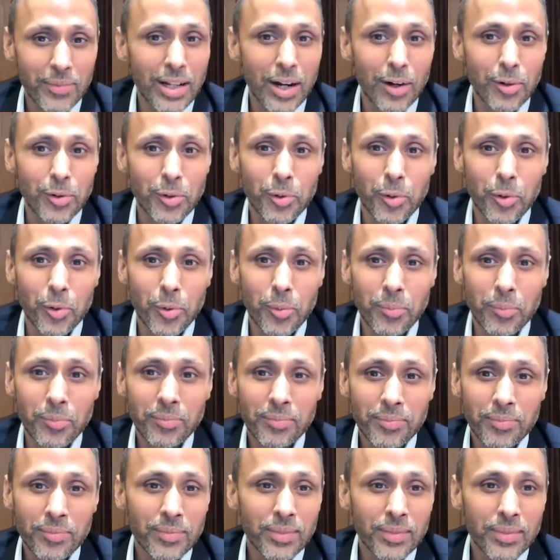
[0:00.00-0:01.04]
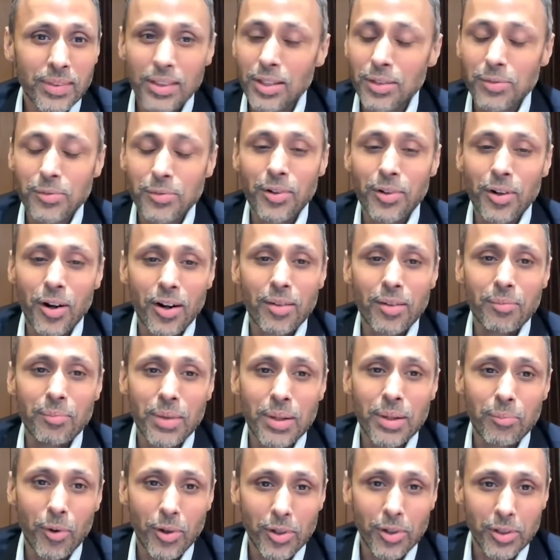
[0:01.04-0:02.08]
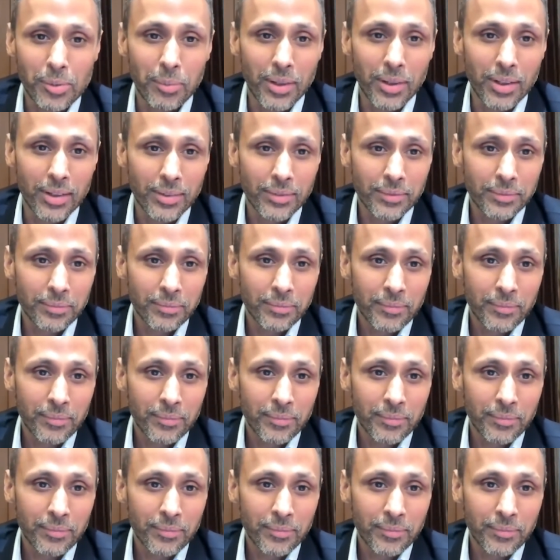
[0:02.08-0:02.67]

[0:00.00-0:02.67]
without whom this would not have been possible.